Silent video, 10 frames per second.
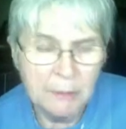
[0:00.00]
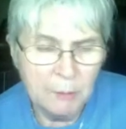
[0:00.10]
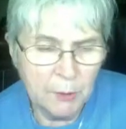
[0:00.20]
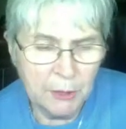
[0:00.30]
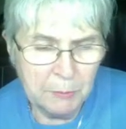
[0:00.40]

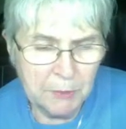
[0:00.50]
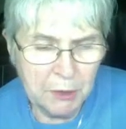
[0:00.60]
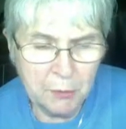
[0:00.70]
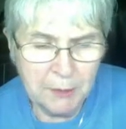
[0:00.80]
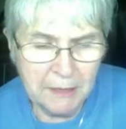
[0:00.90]
We're going to be
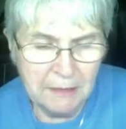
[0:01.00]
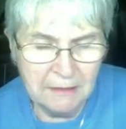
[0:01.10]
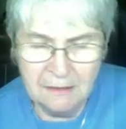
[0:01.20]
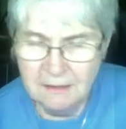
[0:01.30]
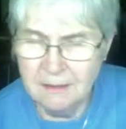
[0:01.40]
doing
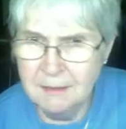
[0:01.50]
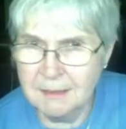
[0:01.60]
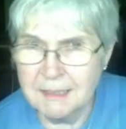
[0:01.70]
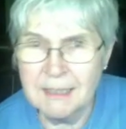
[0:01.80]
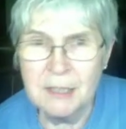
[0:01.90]

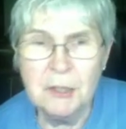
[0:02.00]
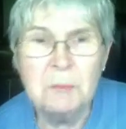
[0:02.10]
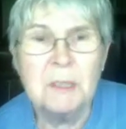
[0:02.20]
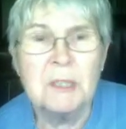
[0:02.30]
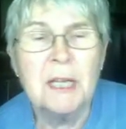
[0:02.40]
excuse
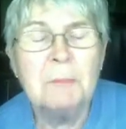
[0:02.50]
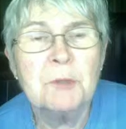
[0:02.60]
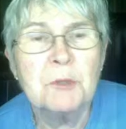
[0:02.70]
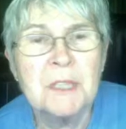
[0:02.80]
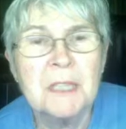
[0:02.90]
me,
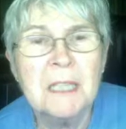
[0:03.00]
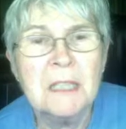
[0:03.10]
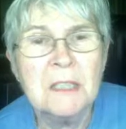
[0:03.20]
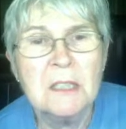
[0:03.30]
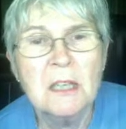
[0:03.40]
chapter
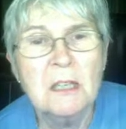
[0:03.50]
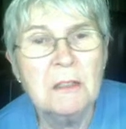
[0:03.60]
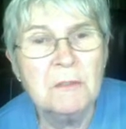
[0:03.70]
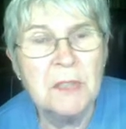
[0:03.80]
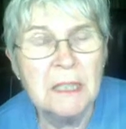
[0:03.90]
6
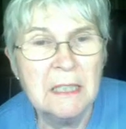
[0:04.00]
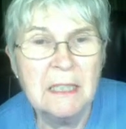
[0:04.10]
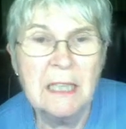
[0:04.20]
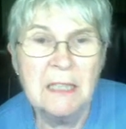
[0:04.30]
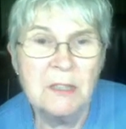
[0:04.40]
of the
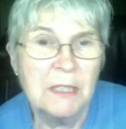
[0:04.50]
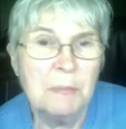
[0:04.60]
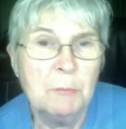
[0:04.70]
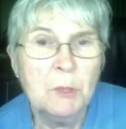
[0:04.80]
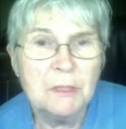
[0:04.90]
case study
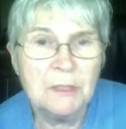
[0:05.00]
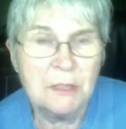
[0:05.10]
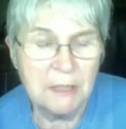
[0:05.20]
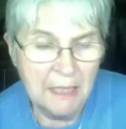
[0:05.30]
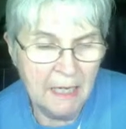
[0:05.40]
books,
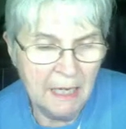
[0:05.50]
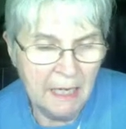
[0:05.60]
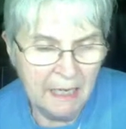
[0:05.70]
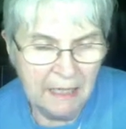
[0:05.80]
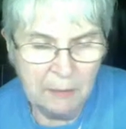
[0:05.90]

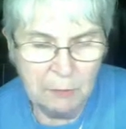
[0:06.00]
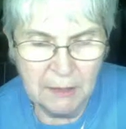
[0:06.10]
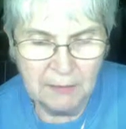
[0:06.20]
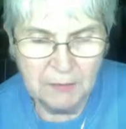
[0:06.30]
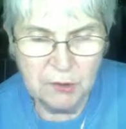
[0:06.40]
and they will
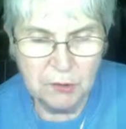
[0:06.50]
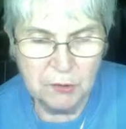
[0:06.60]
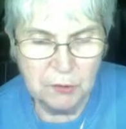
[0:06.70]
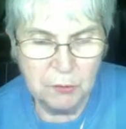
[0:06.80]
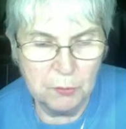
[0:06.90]
have to
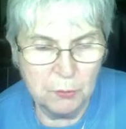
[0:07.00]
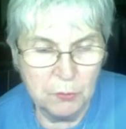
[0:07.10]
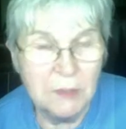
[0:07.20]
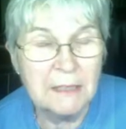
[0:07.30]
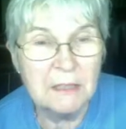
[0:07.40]
do
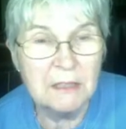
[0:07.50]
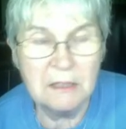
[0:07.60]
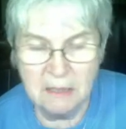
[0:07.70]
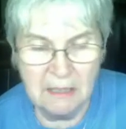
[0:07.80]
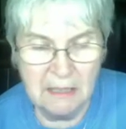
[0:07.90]
text
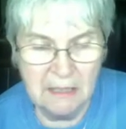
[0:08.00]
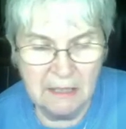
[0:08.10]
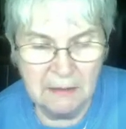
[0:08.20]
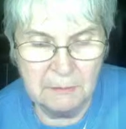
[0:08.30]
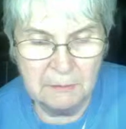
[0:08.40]

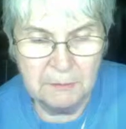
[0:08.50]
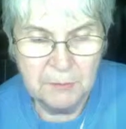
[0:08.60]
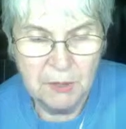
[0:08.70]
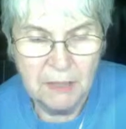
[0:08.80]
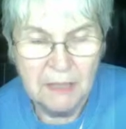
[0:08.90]
the
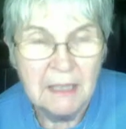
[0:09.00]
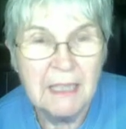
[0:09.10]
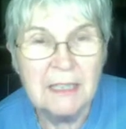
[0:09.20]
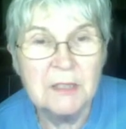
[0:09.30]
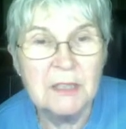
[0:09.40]

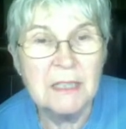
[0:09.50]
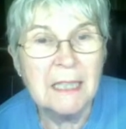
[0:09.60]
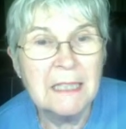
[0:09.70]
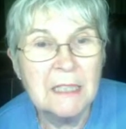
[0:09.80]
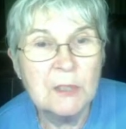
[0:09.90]
cases
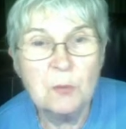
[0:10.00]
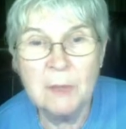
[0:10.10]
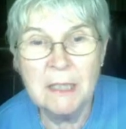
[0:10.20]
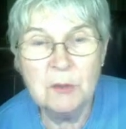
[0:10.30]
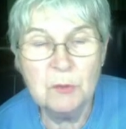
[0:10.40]
19,
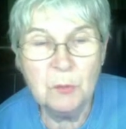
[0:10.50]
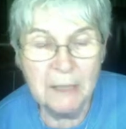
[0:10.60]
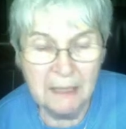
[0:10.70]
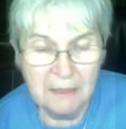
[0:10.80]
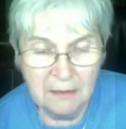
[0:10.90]
20,
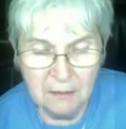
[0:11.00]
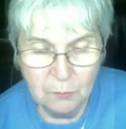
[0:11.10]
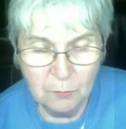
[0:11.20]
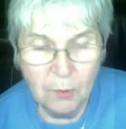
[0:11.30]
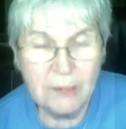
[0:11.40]

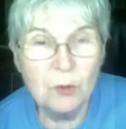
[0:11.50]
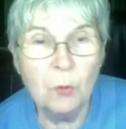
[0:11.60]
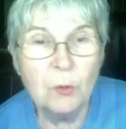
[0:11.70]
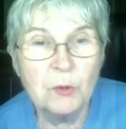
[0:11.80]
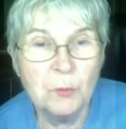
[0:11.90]
21,
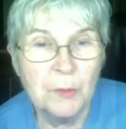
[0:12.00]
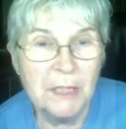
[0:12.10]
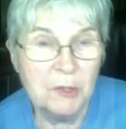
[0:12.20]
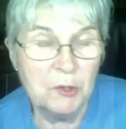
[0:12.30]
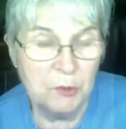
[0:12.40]
or
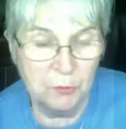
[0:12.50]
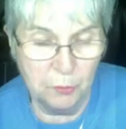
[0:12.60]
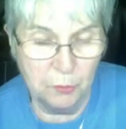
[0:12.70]
22.